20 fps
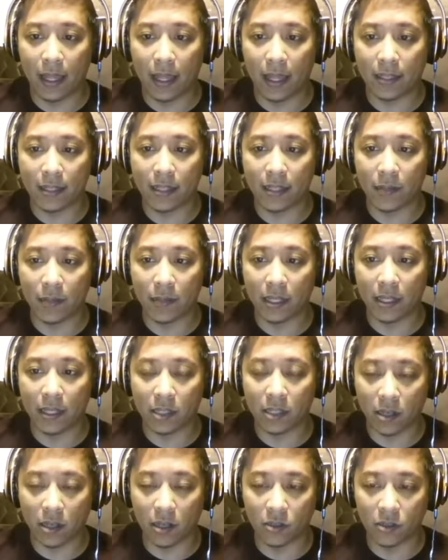some of these
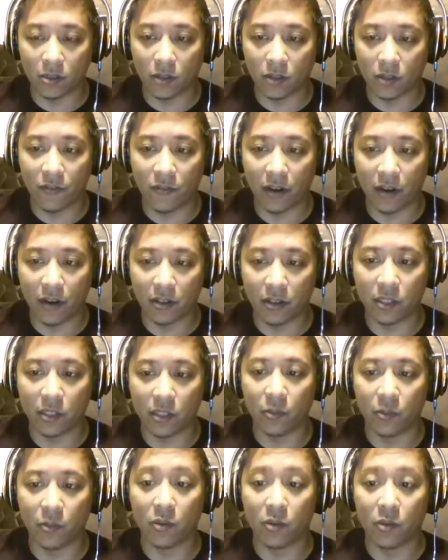colors are very
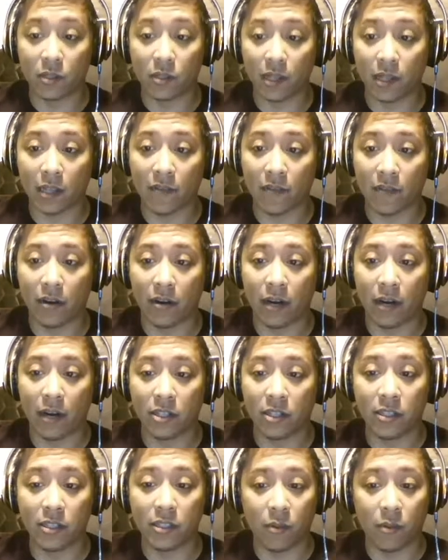similar with slight variations